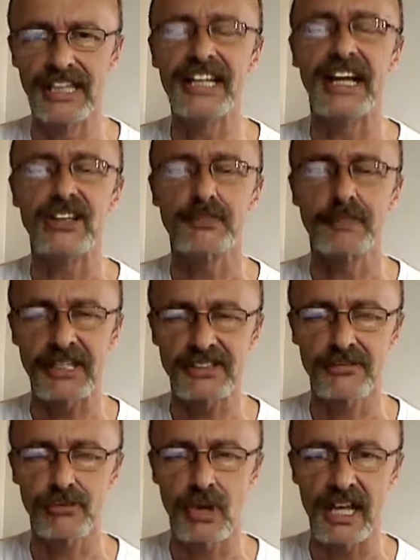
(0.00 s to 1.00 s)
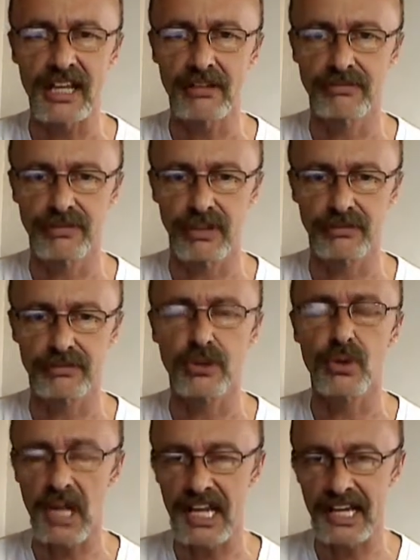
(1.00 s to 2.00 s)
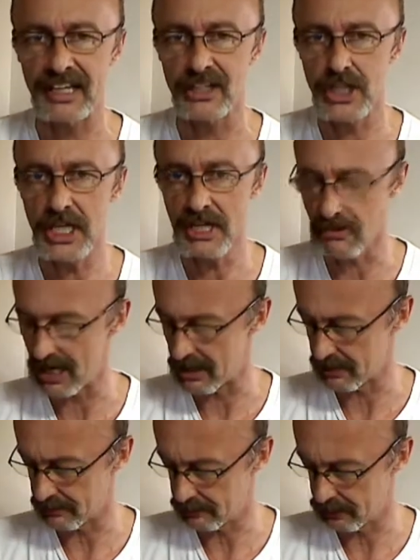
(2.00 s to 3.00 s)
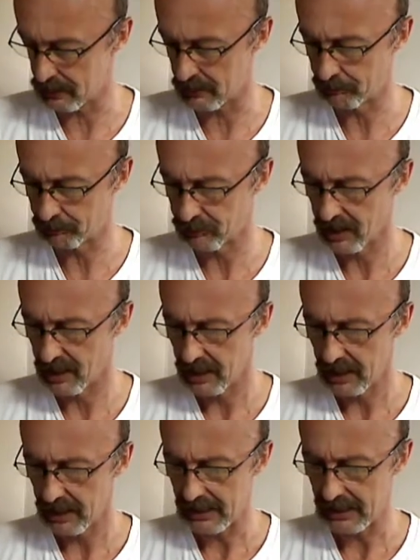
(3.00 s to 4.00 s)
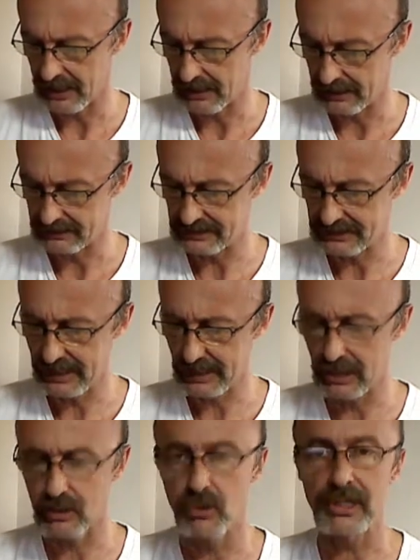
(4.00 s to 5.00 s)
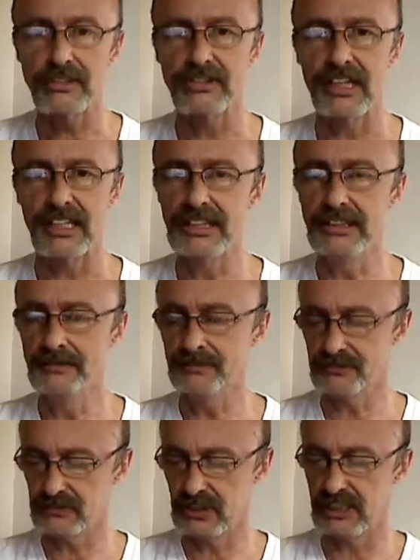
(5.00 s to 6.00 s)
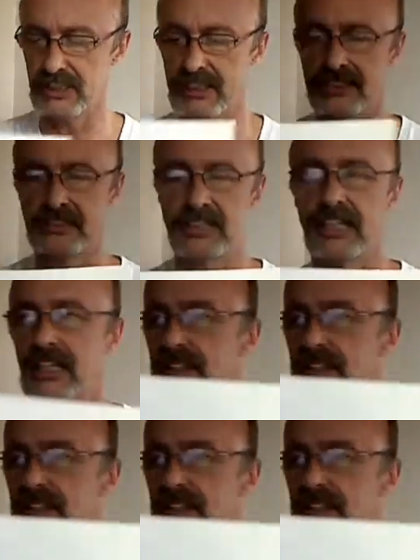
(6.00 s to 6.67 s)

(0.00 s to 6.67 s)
inexpensive way of creating a generator. So, did a little quick study and